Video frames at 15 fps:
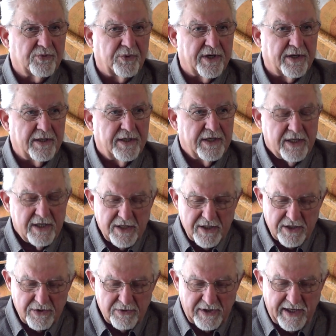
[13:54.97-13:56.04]
where
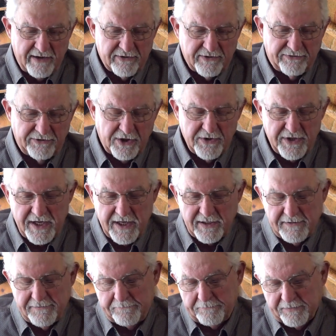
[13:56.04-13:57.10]
you would have a
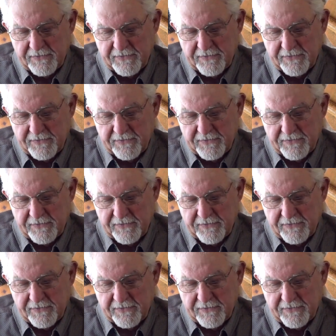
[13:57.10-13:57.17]
floating,